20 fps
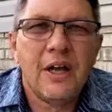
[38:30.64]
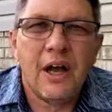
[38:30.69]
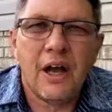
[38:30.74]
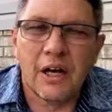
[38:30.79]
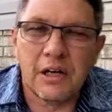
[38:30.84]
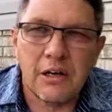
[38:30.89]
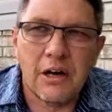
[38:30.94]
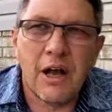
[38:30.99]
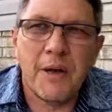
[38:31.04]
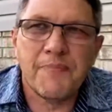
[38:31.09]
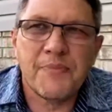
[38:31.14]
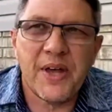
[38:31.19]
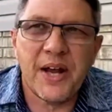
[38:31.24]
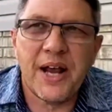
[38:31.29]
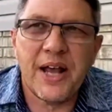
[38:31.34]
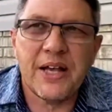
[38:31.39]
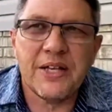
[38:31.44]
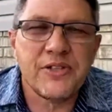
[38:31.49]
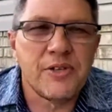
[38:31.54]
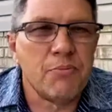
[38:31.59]
A crop that
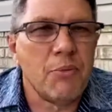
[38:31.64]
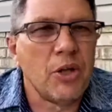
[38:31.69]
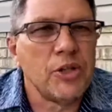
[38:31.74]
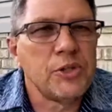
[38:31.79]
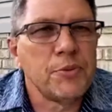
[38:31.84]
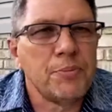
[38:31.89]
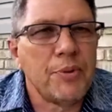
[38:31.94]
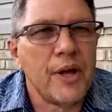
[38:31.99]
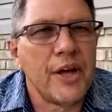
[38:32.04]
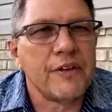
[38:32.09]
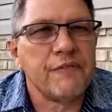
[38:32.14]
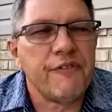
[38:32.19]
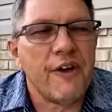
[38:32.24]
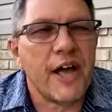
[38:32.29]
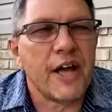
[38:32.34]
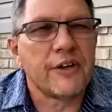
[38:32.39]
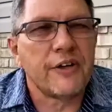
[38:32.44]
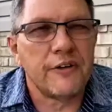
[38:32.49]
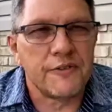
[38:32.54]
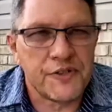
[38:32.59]
has a multiplying
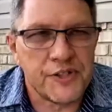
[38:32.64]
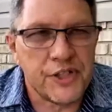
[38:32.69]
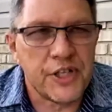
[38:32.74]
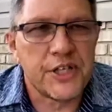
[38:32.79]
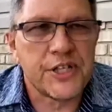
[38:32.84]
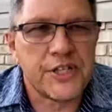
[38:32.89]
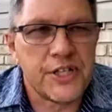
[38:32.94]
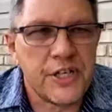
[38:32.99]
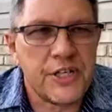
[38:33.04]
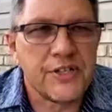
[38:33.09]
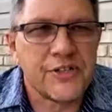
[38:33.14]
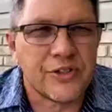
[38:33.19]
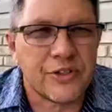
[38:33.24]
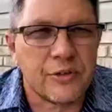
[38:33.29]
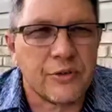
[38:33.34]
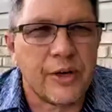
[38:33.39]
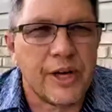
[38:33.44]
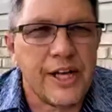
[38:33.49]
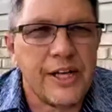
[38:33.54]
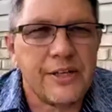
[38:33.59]
factor of 60 is
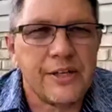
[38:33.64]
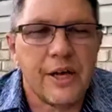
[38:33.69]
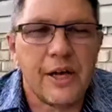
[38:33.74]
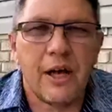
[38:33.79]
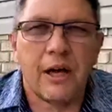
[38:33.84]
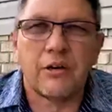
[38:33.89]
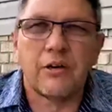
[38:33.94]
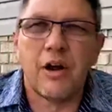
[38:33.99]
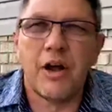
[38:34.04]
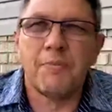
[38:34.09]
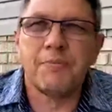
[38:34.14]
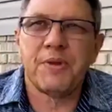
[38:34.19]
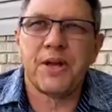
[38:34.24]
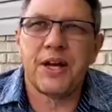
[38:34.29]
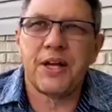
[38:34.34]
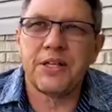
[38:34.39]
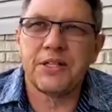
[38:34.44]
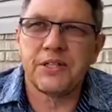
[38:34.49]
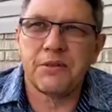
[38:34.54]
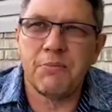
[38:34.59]
great. A crop that
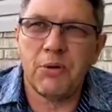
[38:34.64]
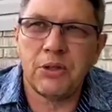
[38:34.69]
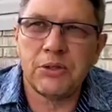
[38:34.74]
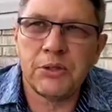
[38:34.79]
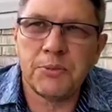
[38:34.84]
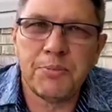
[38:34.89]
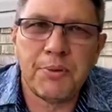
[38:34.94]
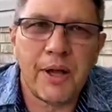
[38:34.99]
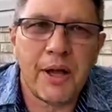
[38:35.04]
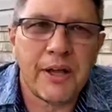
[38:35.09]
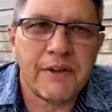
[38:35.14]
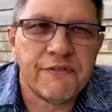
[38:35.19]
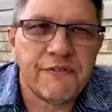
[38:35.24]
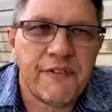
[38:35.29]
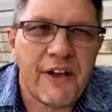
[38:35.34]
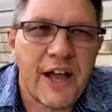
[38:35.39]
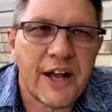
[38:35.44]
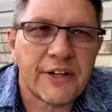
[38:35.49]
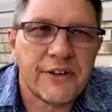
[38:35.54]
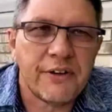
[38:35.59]
has a multiplying
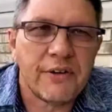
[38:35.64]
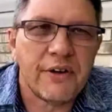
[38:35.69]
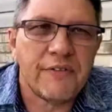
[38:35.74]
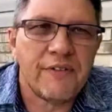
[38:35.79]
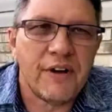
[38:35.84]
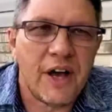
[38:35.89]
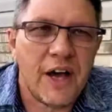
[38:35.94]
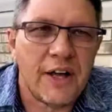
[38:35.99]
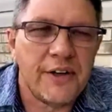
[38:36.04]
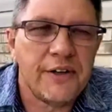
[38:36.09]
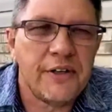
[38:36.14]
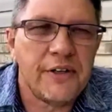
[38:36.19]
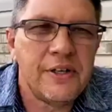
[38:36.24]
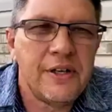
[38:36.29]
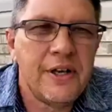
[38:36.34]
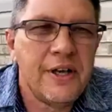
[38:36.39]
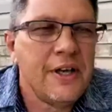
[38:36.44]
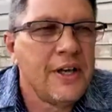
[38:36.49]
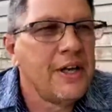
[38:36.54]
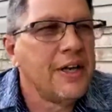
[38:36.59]
factor of 100
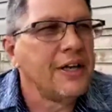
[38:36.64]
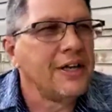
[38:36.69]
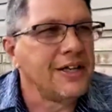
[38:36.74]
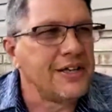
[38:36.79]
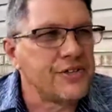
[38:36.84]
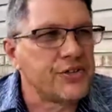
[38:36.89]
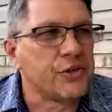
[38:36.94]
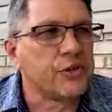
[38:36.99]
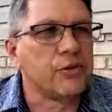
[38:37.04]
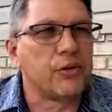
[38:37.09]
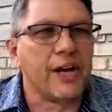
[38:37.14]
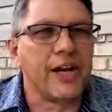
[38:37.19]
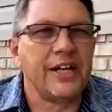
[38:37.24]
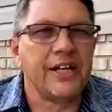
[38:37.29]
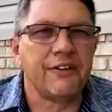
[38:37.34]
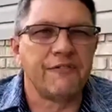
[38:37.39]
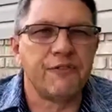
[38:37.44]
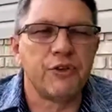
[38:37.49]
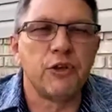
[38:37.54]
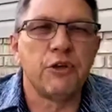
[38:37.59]
is great.
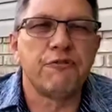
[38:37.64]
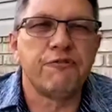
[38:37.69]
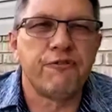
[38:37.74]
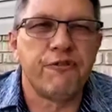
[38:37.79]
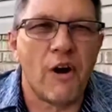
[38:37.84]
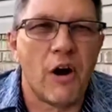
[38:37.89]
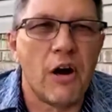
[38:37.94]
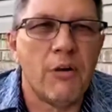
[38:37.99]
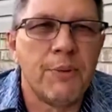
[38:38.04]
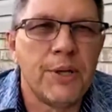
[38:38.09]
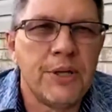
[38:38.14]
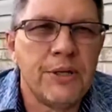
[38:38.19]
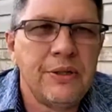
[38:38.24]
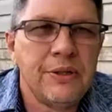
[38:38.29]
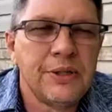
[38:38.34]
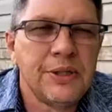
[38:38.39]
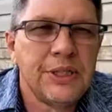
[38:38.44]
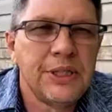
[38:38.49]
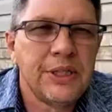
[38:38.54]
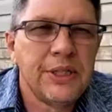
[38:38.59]
If you're a farmer,
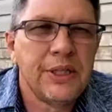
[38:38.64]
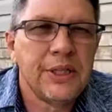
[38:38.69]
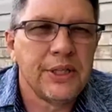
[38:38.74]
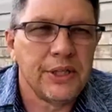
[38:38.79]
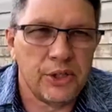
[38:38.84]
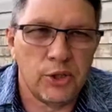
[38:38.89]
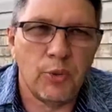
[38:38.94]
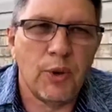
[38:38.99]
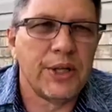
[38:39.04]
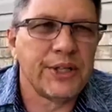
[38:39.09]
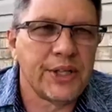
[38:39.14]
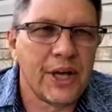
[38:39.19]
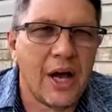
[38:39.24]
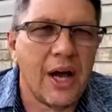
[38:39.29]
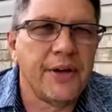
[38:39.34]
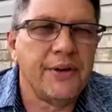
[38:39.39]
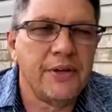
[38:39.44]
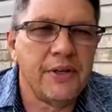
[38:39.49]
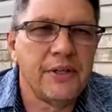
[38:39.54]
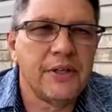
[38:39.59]
you want the
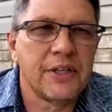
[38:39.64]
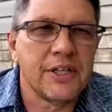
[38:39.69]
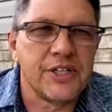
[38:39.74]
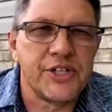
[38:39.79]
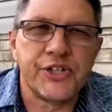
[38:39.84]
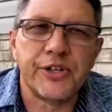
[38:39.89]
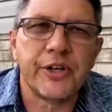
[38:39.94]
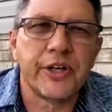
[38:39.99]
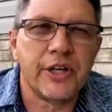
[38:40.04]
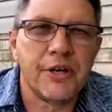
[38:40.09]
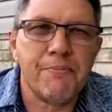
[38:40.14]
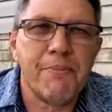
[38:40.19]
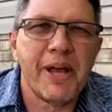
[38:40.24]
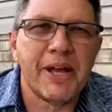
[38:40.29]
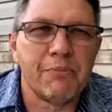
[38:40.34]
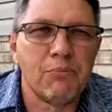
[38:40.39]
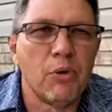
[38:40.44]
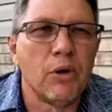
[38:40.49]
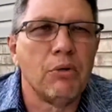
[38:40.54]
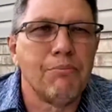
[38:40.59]
100 because you're going to
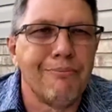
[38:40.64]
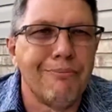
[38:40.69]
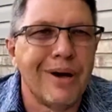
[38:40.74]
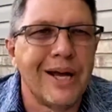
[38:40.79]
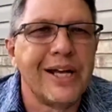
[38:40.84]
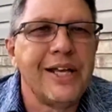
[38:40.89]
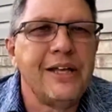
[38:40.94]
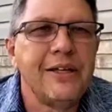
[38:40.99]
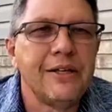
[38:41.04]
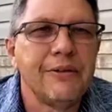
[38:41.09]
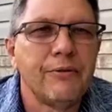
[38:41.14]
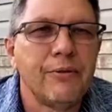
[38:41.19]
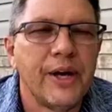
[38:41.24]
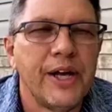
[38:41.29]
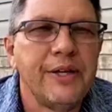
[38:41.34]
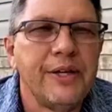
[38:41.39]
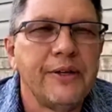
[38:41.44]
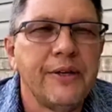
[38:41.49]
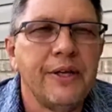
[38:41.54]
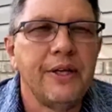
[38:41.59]
make more money,
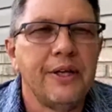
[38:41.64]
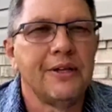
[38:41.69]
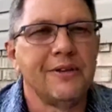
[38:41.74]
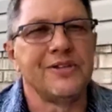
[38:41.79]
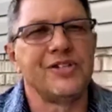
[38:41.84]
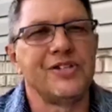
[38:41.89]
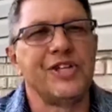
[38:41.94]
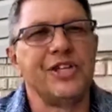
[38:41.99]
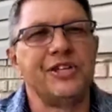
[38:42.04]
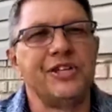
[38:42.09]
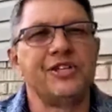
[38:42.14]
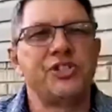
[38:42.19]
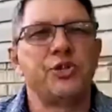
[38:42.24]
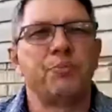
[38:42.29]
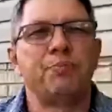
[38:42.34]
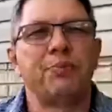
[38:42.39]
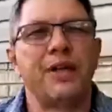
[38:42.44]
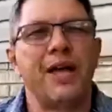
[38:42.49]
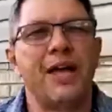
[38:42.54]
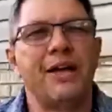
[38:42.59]
right? The seed that
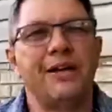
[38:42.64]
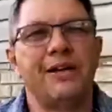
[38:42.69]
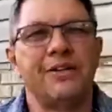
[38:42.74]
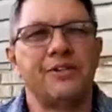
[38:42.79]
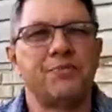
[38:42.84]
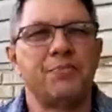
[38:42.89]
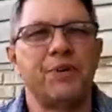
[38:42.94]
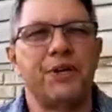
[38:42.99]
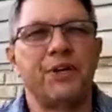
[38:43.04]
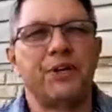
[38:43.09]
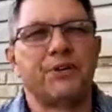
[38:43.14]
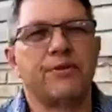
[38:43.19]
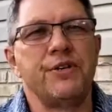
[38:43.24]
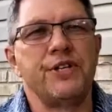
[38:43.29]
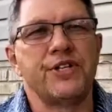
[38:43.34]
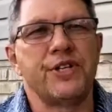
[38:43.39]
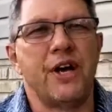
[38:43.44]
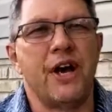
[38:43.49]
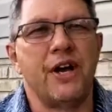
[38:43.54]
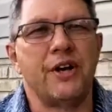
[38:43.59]
you planted has been
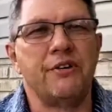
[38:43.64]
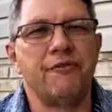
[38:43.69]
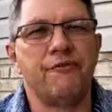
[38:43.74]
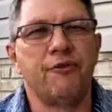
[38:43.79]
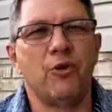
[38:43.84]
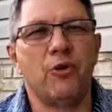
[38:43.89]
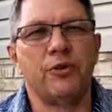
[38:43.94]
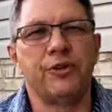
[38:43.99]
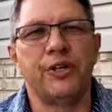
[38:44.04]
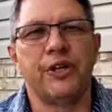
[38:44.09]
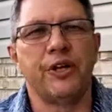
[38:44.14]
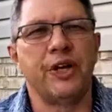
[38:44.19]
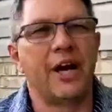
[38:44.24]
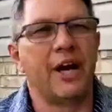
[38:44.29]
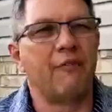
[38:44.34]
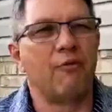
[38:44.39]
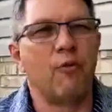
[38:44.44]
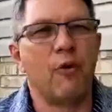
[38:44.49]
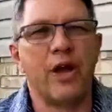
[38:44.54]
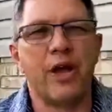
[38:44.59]
increased 100-fold. You're going
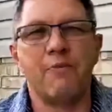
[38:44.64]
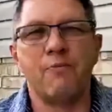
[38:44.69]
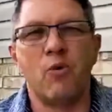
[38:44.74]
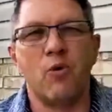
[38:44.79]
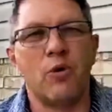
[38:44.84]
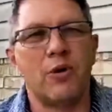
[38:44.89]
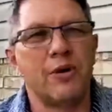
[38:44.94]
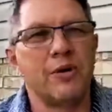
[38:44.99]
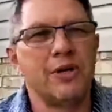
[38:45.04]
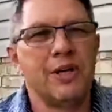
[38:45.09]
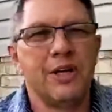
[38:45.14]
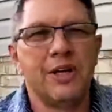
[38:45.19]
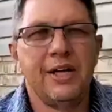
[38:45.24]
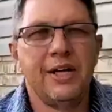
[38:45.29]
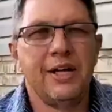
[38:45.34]
to have way more,